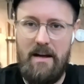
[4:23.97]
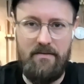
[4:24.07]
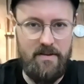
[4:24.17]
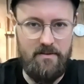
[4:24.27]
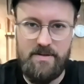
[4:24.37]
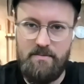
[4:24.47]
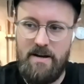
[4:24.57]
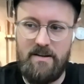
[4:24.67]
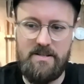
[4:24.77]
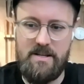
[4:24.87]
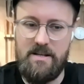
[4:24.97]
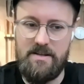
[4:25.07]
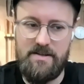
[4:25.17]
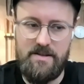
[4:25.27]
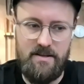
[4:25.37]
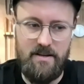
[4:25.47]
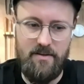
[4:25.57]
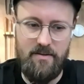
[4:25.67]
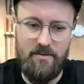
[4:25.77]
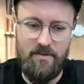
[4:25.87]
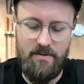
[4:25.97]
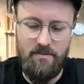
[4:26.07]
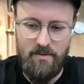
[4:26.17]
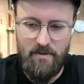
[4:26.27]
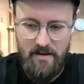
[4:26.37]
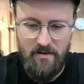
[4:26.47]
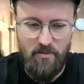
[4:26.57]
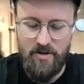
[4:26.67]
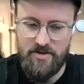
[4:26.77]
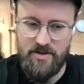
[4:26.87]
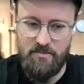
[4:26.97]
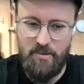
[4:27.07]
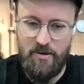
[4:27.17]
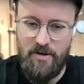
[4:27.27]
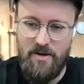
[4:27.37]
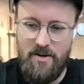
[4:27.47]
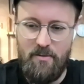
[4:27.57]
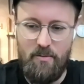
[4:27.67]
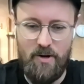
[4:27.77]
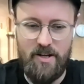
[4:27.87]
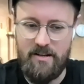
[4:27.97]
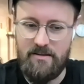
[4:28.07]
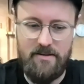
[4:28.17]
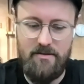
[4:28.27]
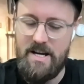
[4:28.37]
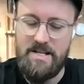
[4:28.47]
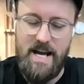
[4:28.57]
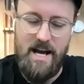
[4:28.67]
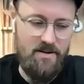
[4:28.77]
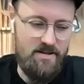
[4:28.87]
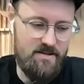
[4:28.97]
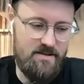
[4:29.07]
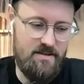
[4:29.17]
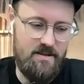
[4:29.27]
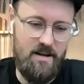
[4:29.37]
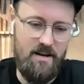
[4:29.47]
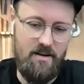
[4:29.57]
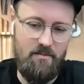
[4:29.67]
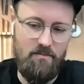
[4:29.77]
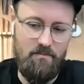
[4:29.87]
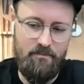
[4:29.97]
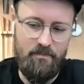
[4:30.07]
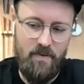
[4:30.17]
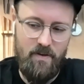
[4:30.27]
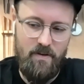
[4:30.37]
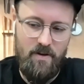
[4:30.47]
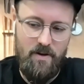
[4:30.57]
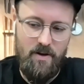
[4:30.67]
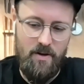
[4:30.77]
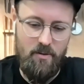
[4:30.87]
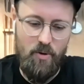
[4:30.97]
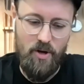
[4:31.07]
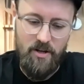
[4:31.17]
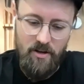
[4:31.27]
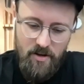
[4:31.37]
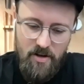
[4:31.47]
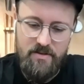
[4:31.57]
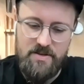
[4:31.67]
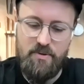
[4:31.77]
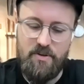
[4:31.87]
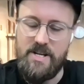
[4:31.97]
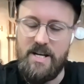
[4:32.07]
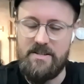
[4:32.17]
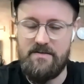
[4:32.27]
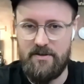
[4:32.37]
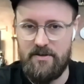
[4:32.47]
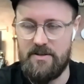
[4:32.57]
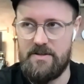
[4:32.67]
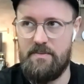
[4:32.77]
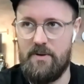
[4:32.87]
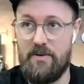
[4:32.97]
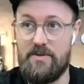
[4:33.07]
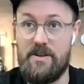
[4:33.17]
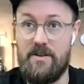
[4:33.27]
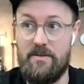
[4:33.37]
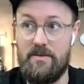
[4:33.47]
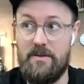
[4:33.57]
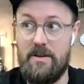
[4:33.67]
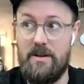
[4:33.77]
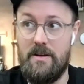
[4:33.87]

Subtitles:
Everything was about guitars. We were in the workshop working crazy hours, working on Irvin's projects, of course, but also